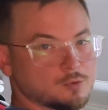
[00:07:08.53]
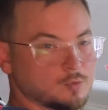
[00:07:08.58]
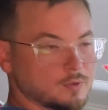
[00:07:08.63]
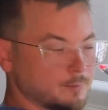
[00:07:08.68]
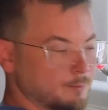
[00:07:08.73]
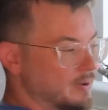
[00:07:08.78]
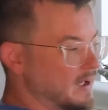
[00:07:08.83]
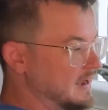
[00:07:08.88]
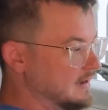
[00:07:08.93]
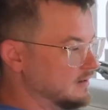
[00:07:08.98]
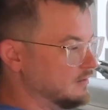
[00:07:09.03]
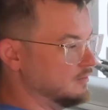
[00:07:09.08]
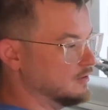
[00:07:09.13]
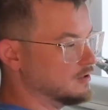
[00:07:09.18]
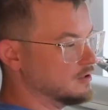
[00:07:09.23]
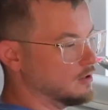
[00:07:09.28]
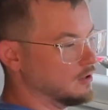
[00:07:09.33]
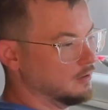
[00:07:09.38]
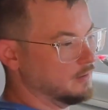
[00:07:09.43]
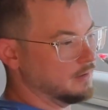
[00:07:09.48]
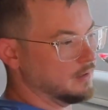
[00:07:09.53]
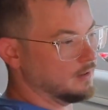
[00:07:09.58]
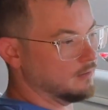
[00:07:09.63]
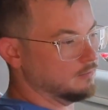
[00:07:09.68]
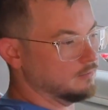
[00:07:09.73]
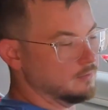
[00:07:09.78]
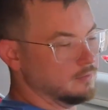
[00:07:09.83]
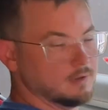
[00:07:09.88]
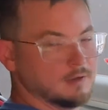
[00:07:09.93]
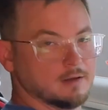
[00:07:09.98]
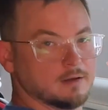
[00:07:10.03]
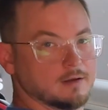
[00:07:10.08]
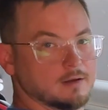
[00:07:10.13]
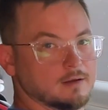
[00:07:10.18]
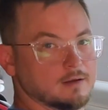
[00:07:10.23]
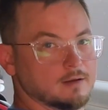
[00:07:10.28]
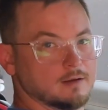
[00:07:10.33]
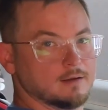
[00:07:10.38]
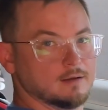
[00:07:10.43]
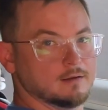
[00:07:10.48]
we're back in the car now.
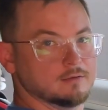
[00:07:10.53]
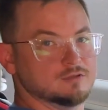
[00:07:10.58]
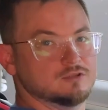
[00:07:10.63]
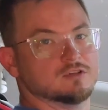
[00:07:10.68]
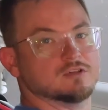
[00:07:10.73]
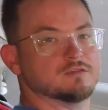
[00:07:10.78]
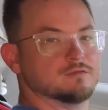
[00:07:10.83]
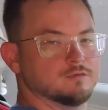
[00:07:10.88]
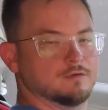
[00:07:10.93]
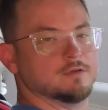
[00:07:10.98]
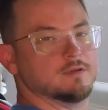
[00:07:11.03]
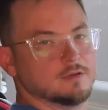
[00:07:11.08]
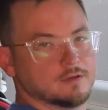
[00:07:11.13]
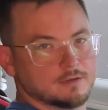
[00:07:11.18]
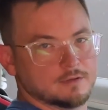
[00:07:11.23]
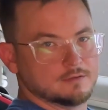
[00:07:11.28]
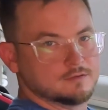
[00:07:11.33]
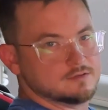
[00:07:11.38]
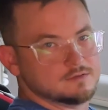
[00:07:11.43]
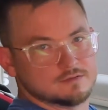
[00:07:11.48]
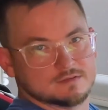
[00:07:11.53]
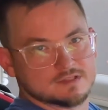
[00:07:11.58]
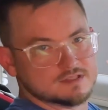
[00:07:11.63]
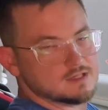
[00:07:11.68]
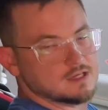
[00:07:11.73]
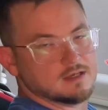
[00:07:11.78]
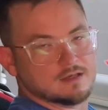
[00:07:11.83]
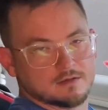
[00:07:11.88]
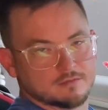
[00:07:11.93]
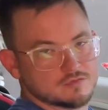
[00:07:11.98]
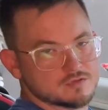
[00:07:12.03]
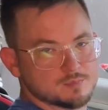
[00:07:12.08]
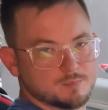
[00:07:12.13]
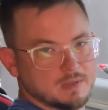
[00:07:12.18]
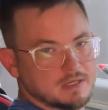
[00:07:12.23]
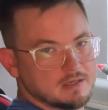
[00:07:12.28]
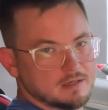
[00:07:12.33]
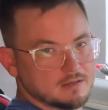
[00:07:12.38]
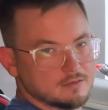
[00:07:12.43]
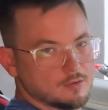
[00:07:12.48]
Just for the sake of
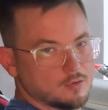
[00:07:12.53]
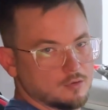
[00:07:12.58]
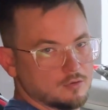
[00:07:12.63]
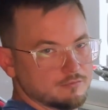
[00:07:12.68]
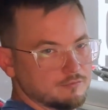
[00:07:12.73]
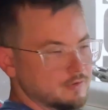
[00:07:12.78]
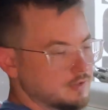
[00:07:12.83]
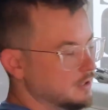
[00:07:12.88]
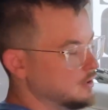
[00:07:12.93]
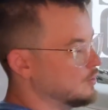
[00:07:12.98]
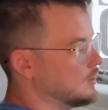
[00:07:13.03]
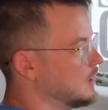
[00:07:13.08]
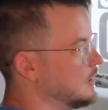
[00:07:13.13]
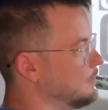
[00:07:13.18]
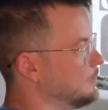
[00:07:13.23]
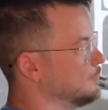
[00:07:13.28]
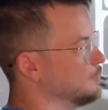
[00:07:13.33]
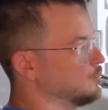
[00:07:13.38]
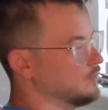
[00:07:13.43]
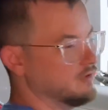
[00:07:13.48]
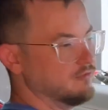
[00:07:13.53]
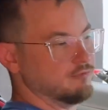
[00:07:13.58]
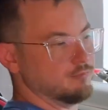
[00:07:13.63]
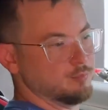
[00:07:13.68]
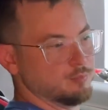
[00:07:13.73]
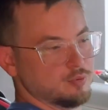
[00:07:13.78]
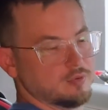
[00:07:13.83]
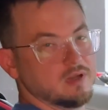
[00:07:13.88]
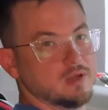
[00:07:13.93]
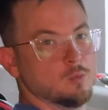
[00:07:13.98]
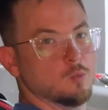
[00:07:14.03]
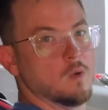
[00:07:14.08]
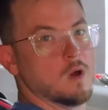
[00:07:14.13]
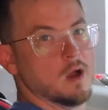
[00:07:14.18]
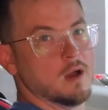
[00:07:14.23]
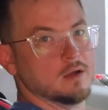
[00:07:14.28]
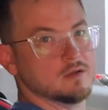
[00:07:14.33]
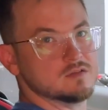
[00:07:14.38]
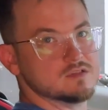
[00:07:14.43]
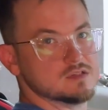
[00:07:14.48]
speeding the whole video up, we've
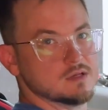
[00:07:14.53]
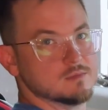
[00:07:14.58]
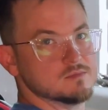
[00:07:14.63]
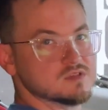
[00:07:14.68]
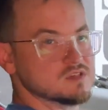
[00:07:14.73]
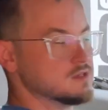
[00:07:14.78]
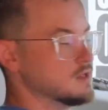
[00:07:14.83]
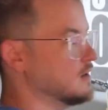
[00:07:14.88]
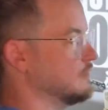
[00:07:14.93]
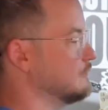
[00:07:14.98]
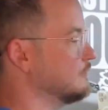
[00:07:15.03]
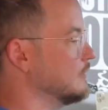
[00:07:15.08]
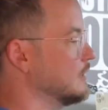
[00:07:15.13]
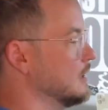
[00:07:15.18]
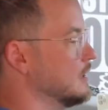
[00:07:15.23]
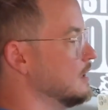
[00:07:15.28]
pre-wired some stuff.